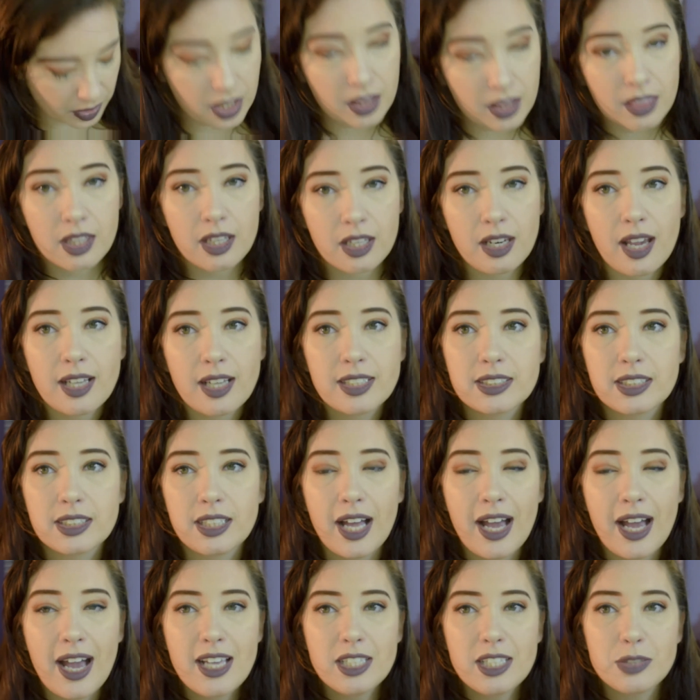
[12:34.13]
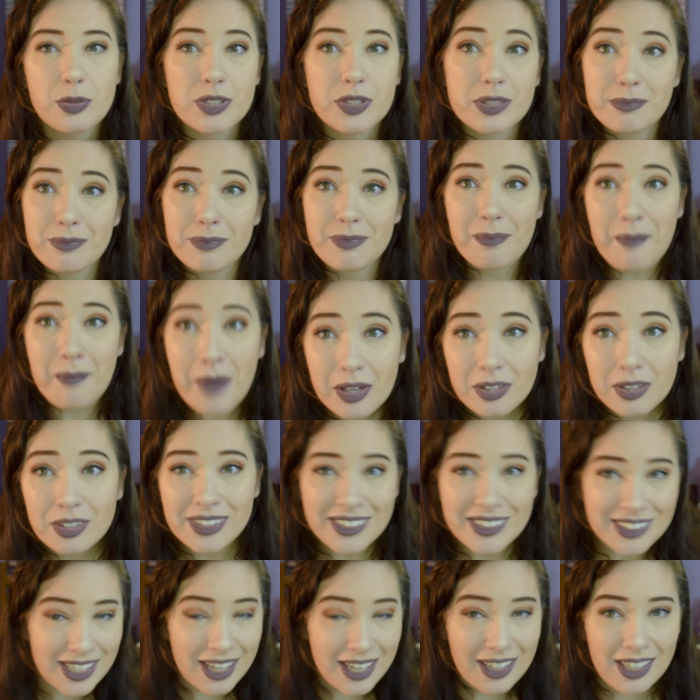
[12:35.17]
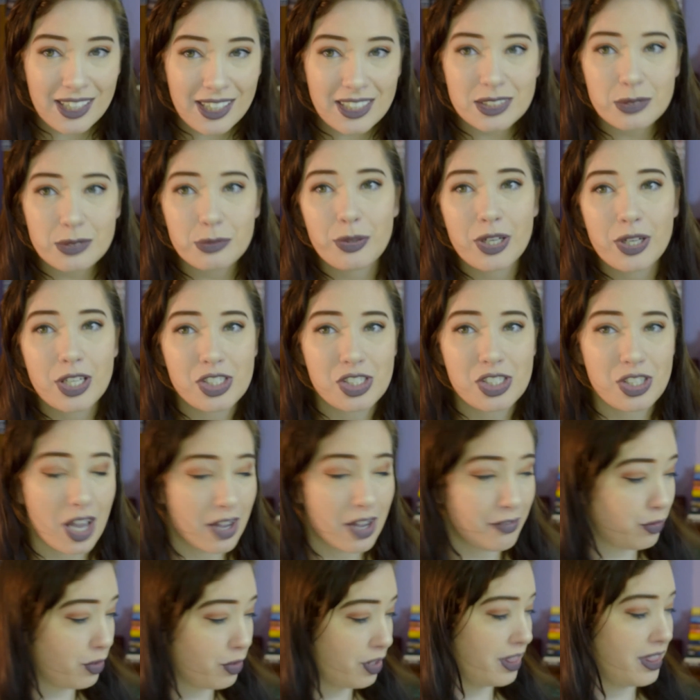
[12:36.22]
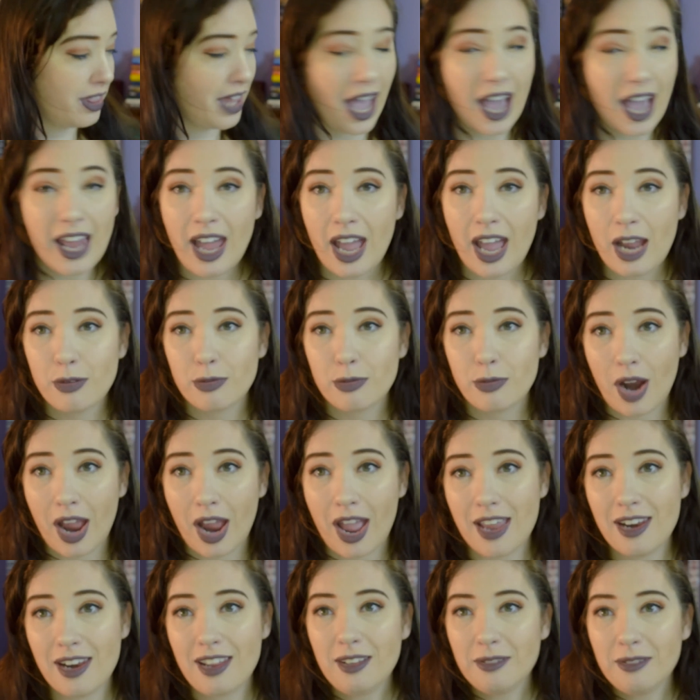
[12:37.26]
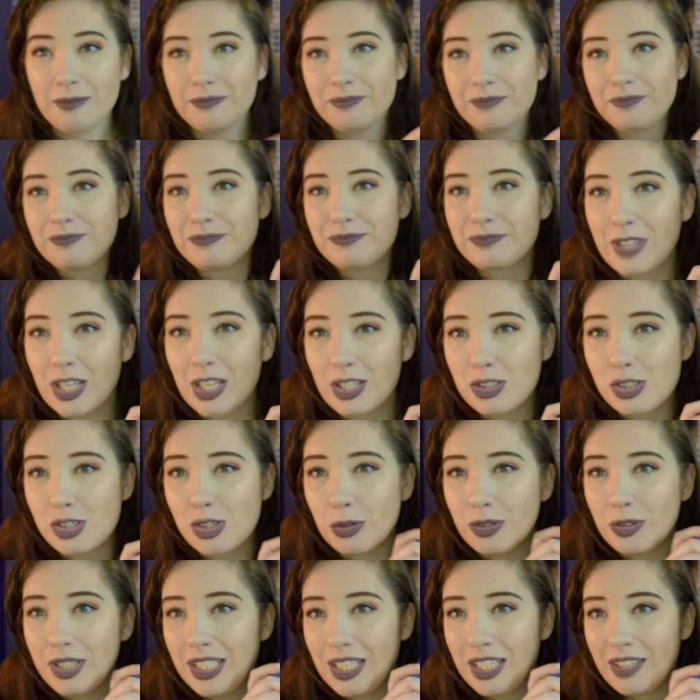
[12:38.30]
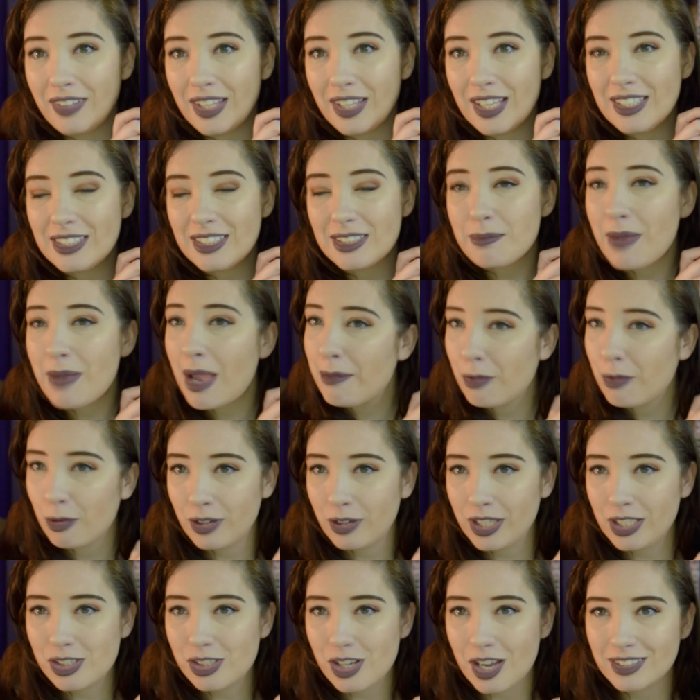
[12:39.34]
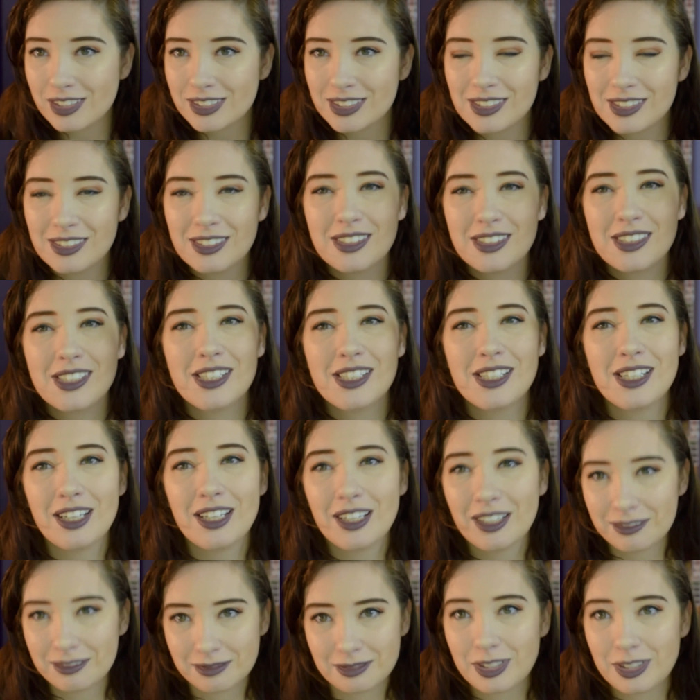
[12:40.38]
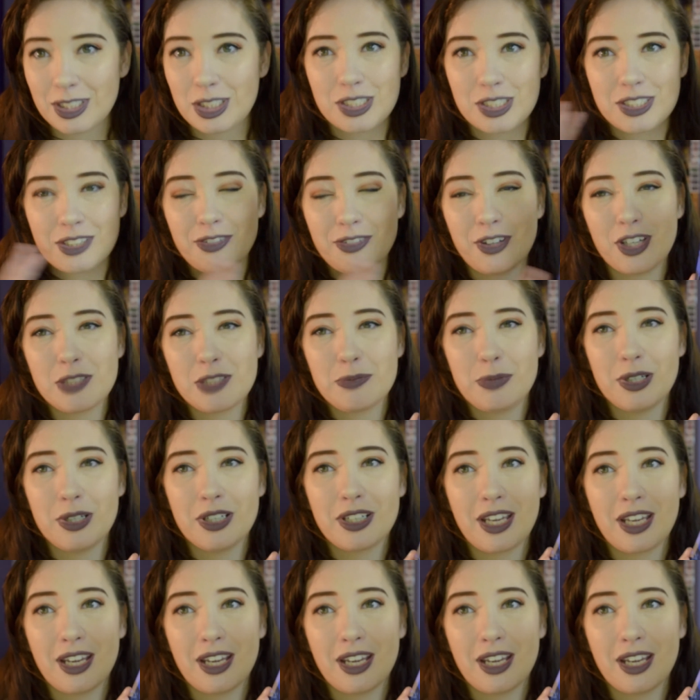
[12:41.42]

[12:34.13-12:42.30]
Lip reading: The next class was Muggle Studies, which for that I read Truly Devious by Maureen Johnson, which is the first book